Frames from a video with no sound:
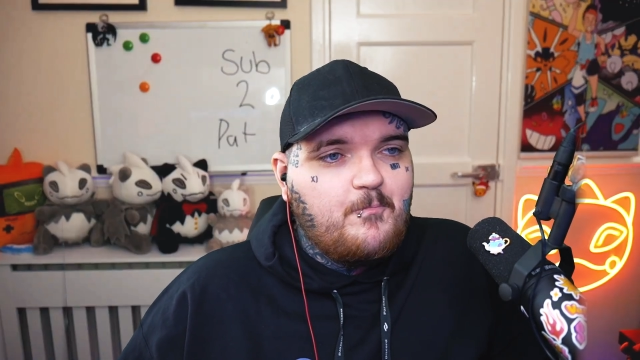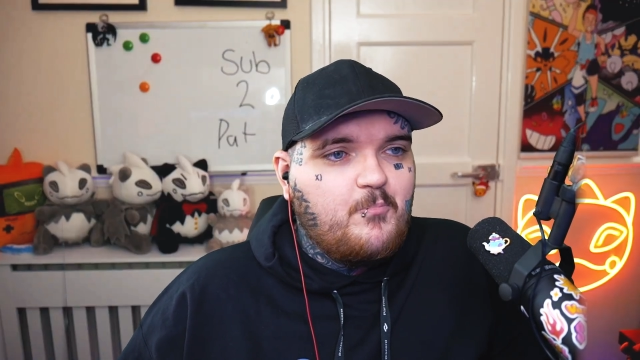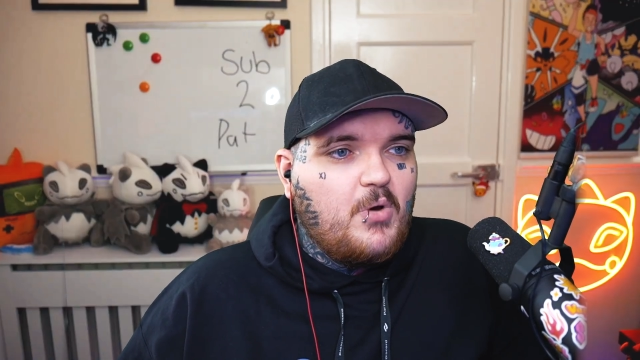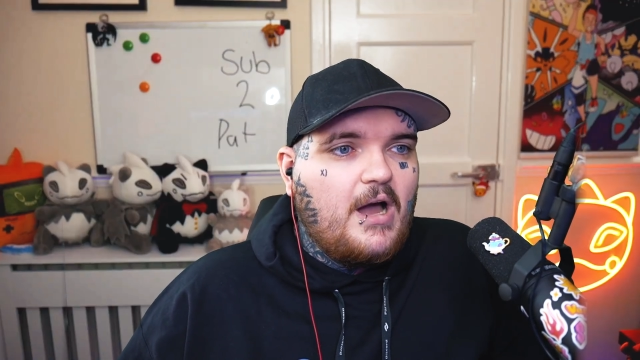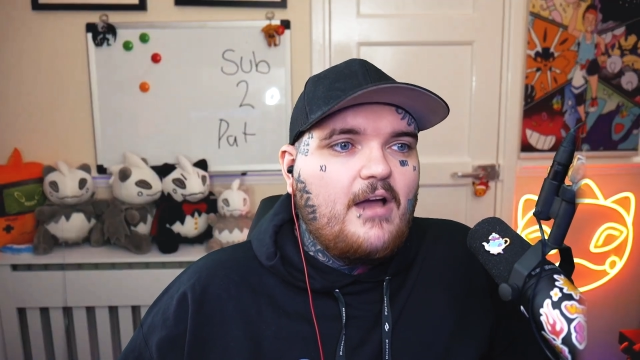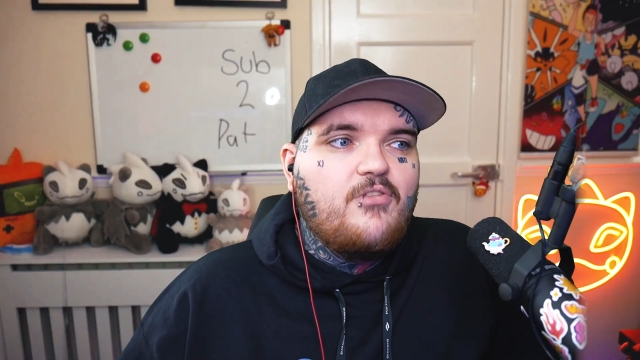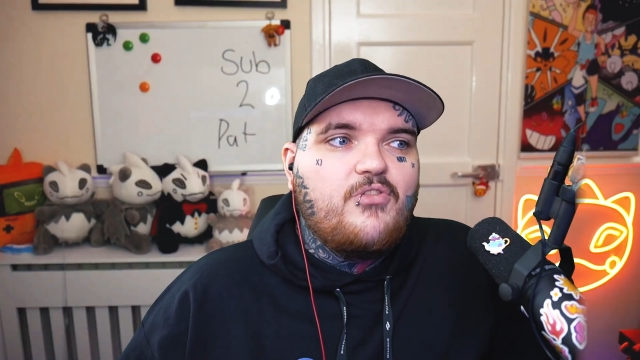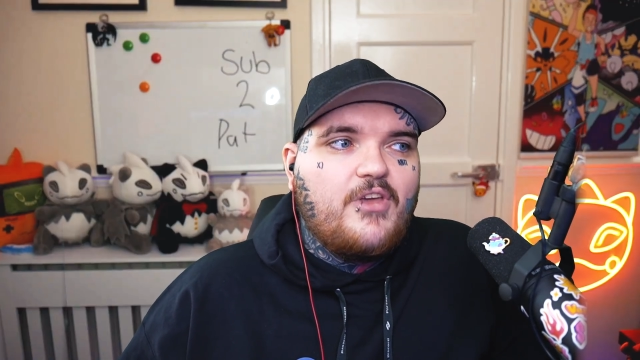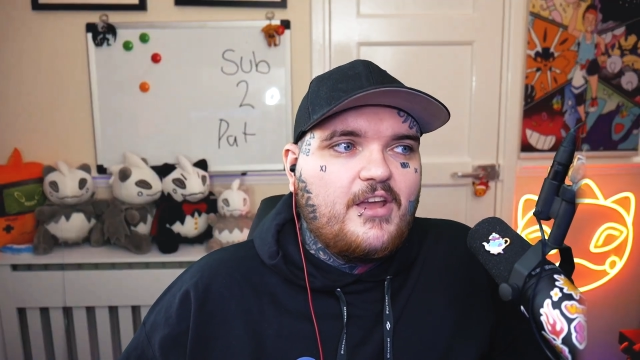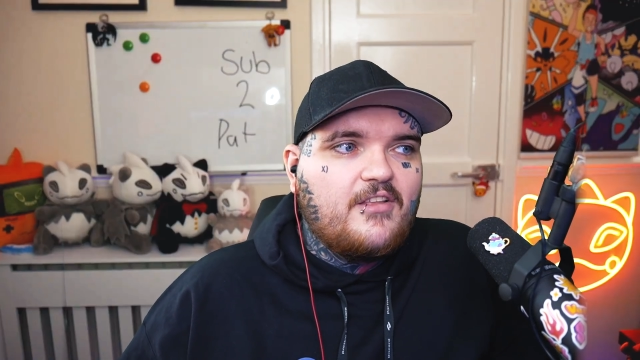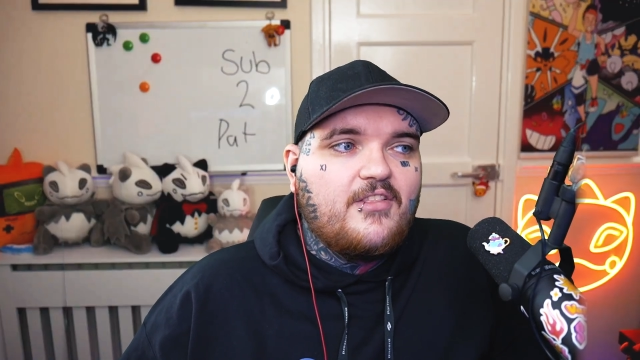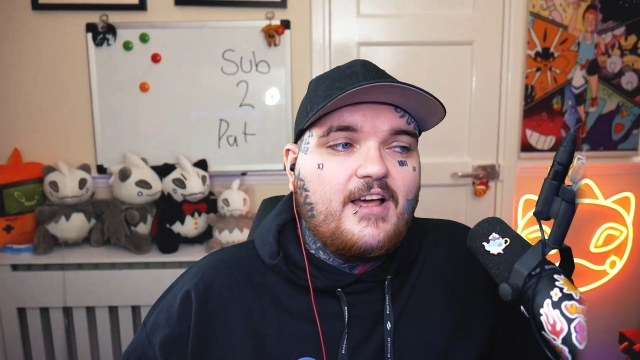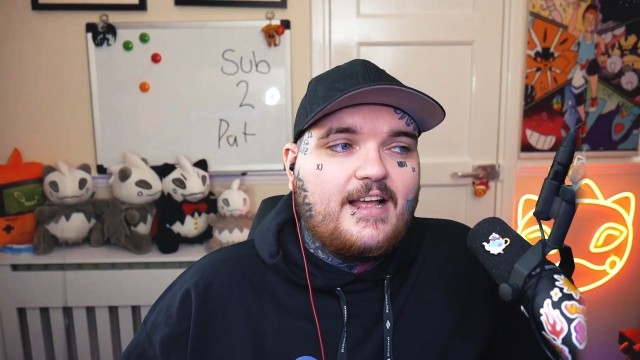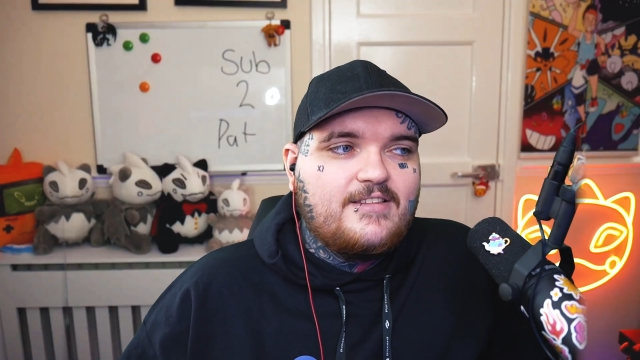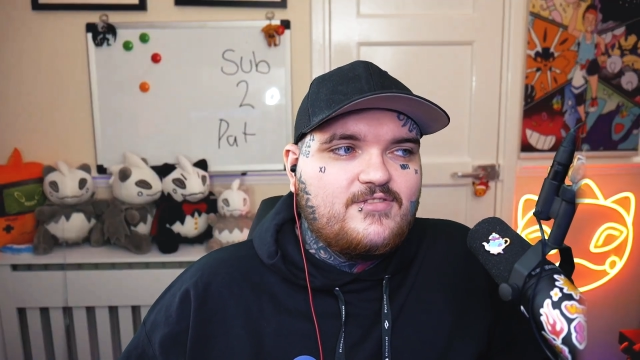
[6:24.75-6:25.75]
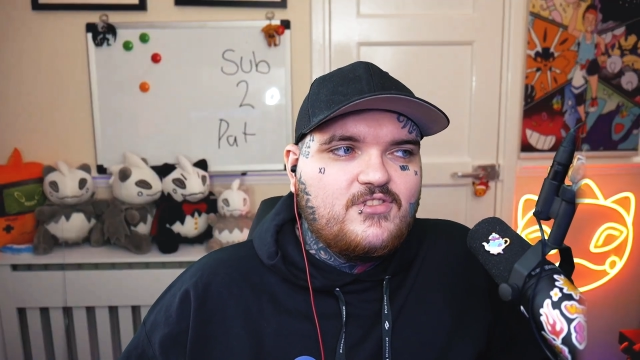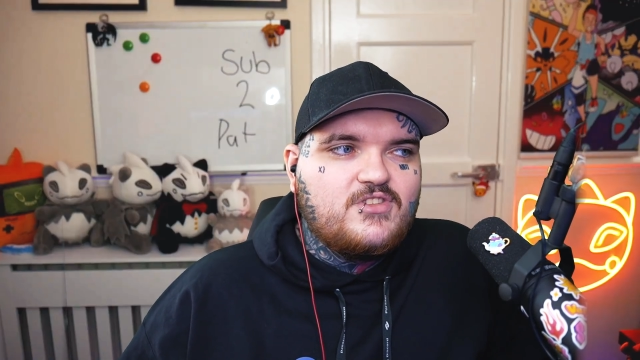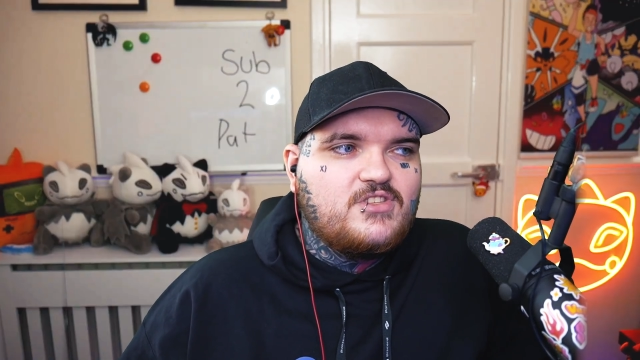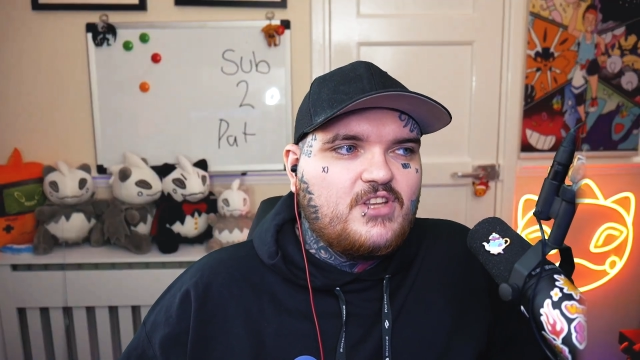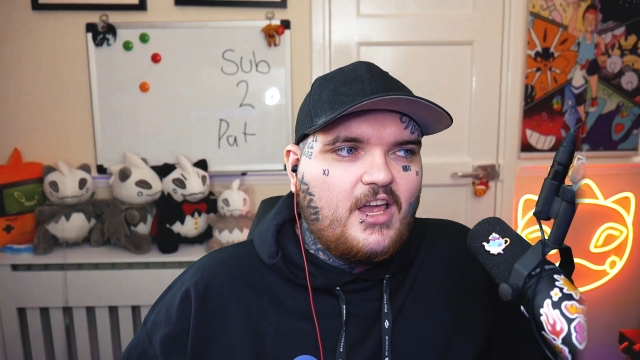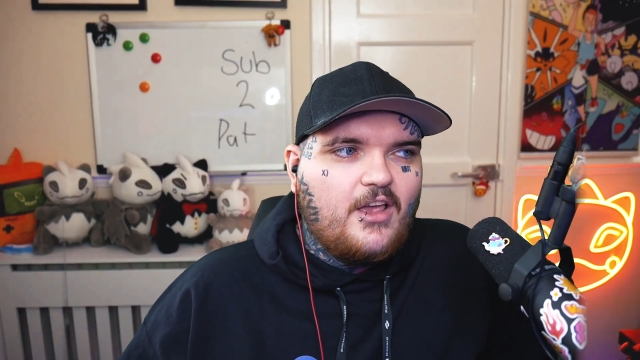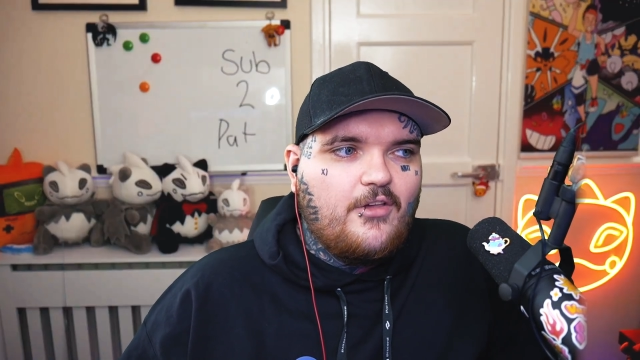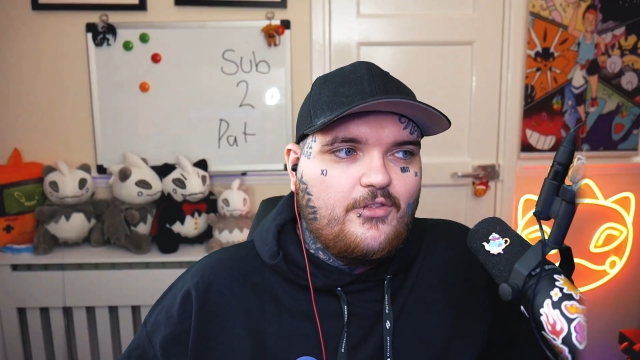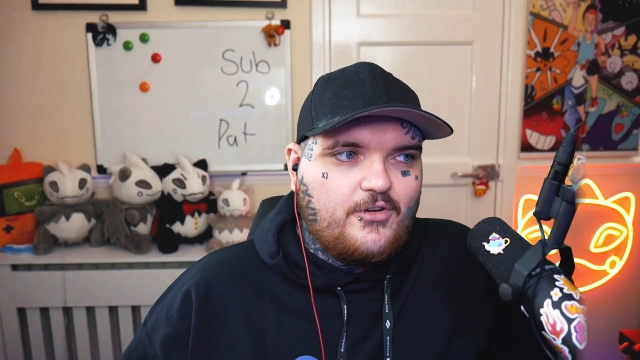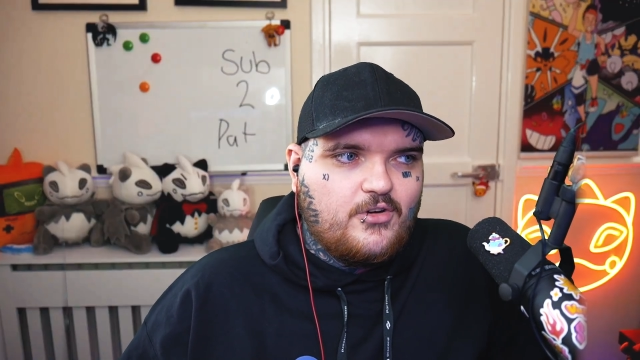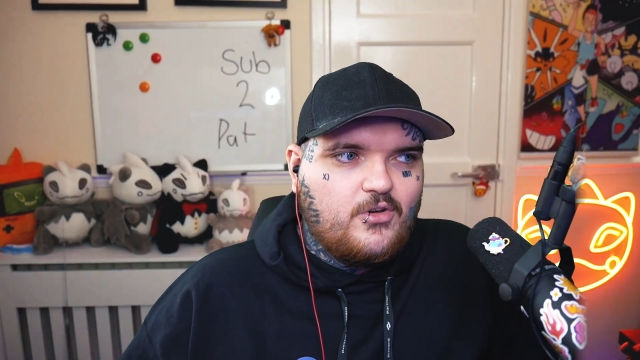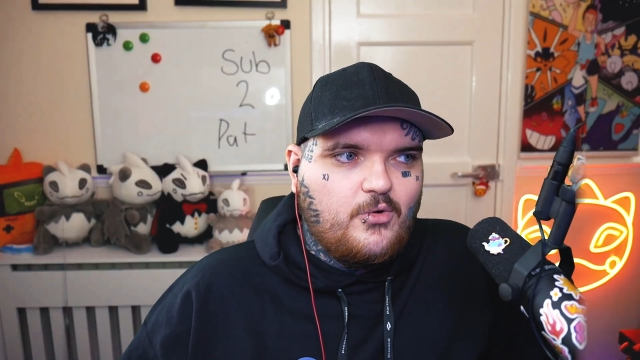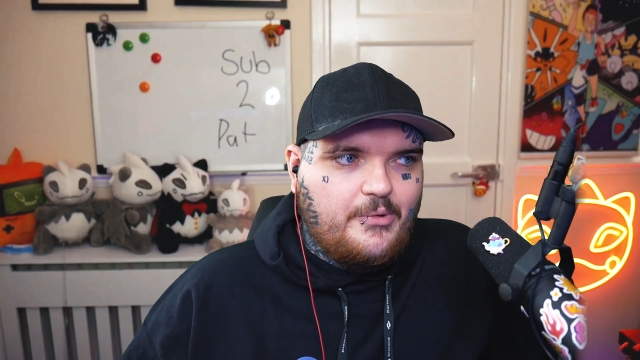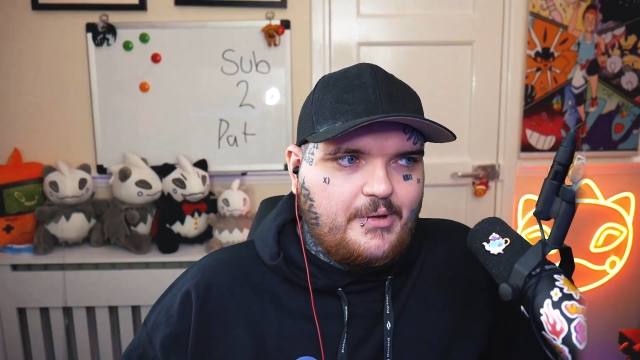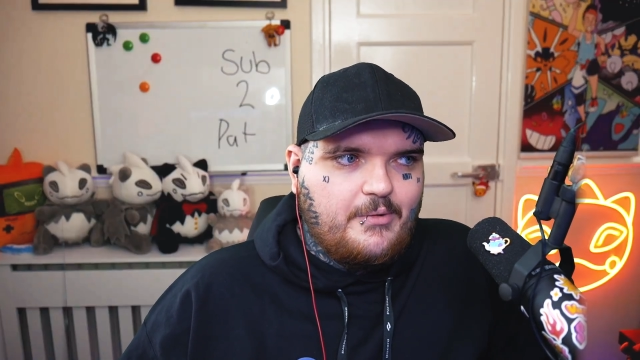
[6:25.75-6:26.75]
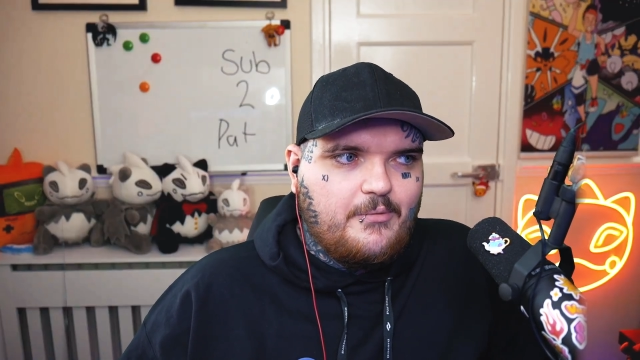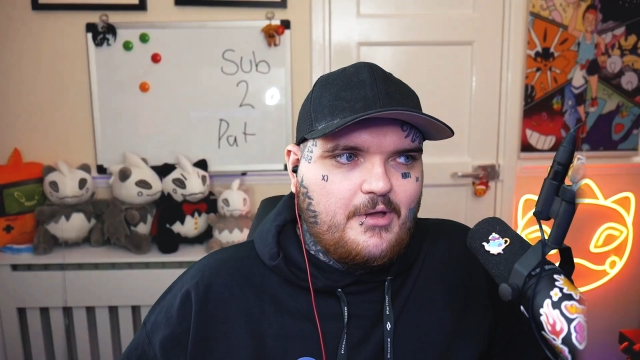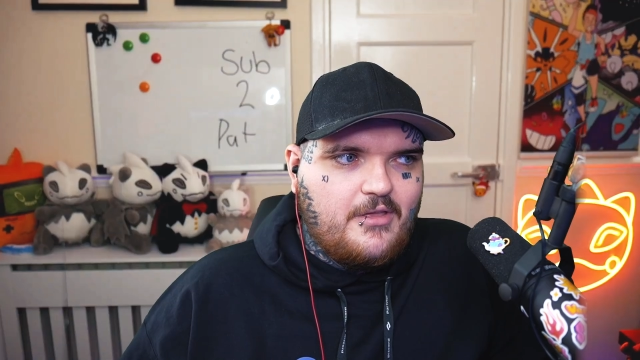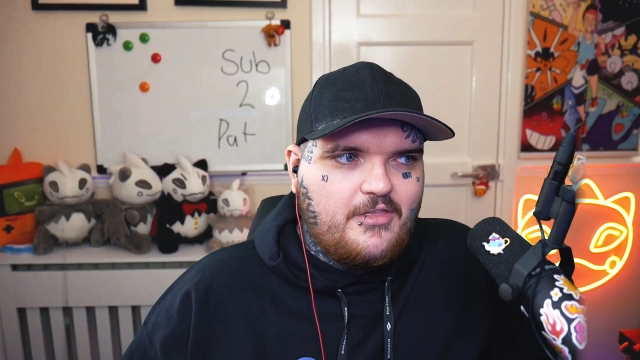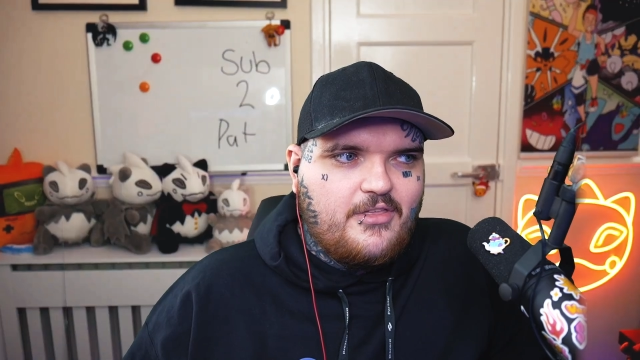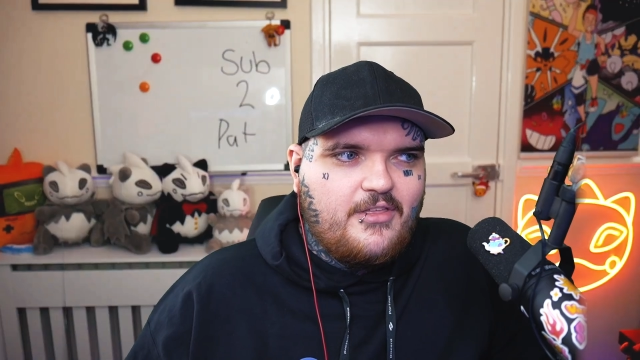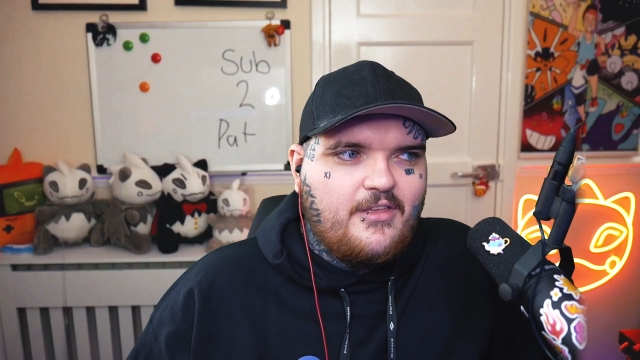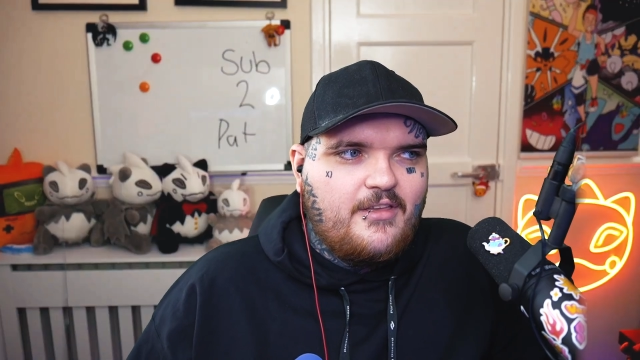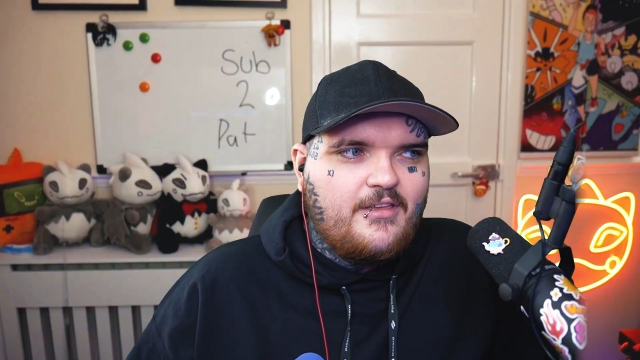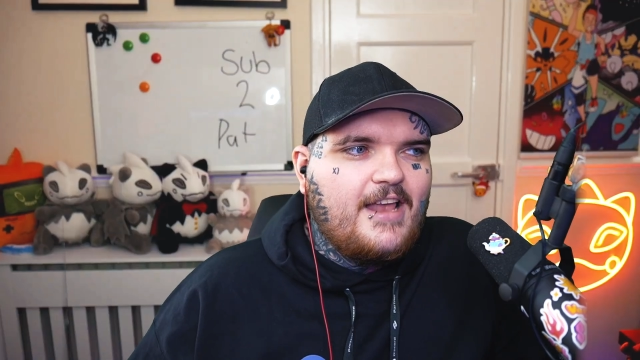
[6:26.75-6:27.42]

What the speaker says: but I think that's the style they're going with.